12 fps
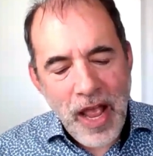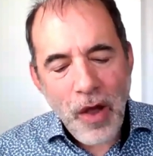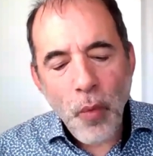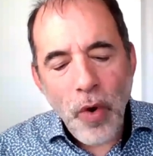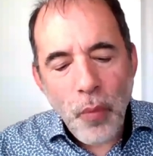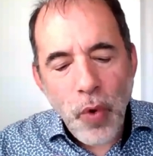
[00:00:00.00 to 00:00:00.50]

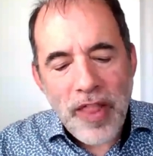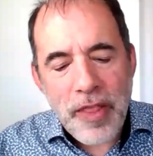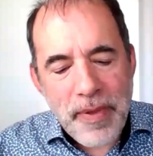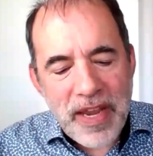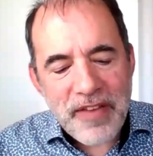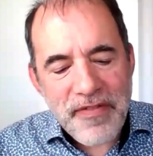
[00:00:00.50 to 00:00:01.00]
One of the
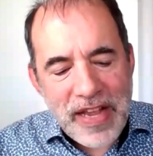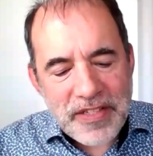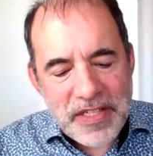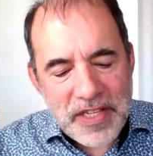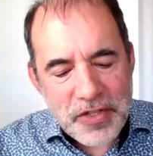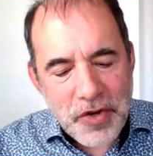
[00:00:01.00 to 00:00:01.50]
big
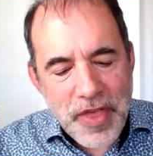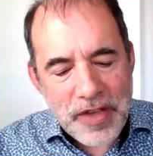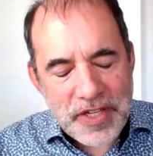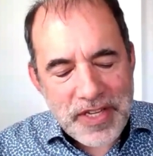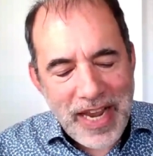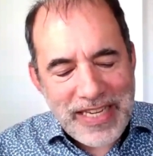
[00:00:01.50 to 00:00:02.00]
advances in
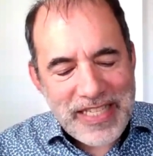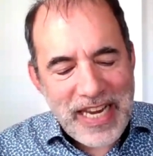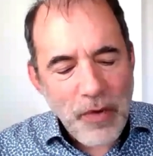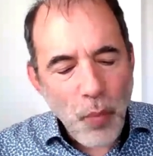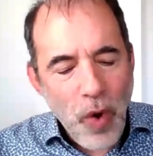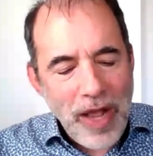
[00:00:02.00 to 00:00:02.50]

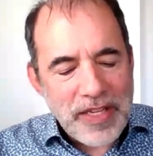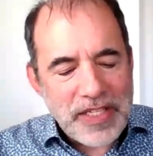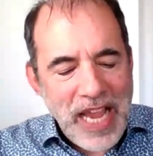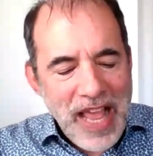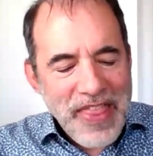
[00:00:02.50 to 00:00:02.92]
2019 was